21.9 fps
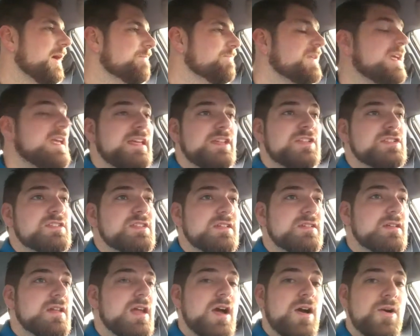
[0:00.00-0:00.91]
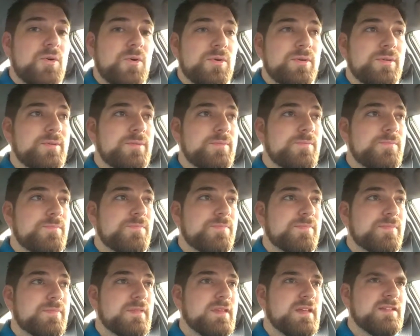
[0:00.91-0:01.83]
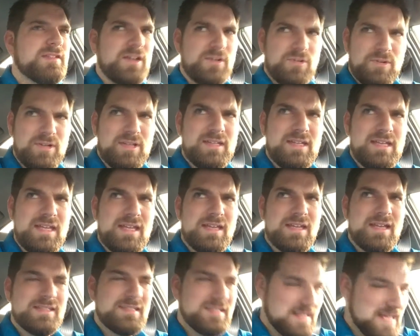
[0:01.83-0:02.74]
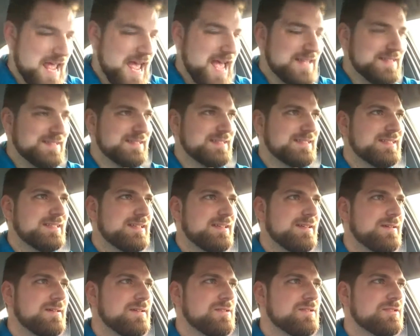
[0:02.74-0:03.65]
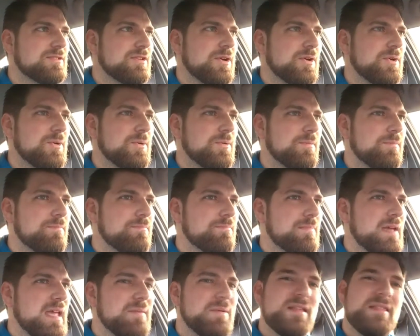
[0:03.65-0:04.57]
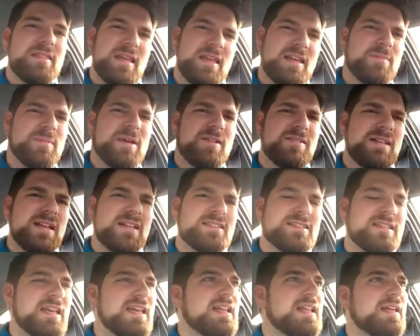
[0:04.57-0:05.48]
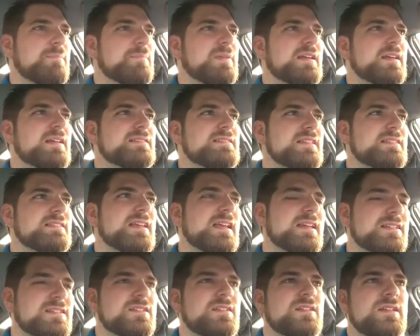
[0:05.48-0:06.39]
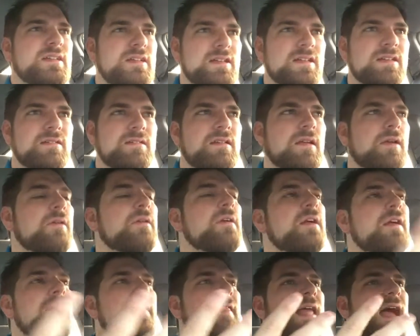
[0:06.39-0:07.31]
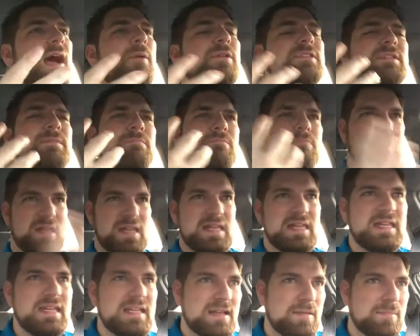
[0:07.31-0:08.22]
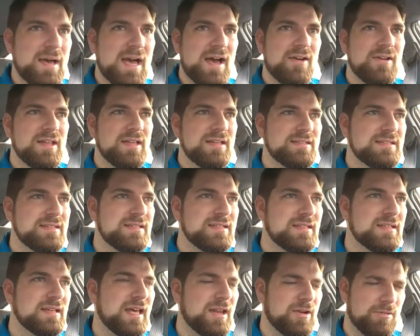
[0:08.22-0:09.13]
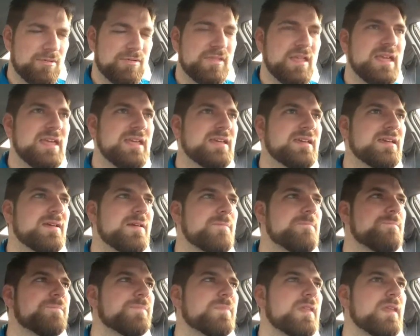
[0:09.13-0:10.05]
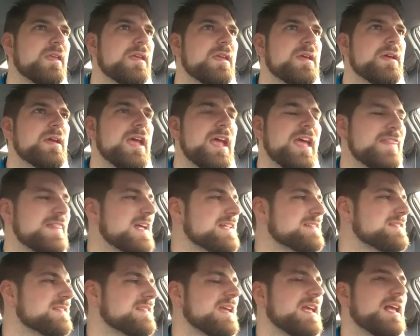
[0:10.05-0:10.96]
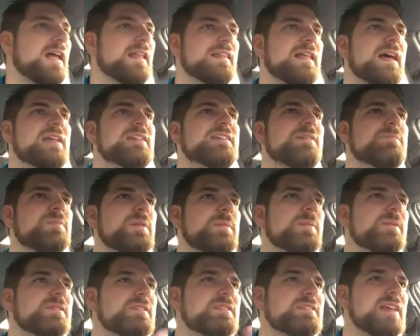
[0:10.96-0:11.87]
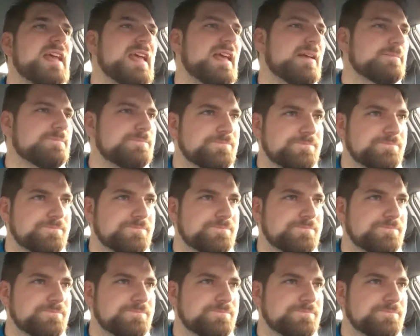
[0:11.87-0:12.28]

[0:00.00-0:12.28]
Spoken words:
He just didn't know. He's like, really? I said, yes. So maybe think about not saying it, because that's actually, you know, I wasn't mean about it, I don't think. And that's the thing. A lot of times people say it.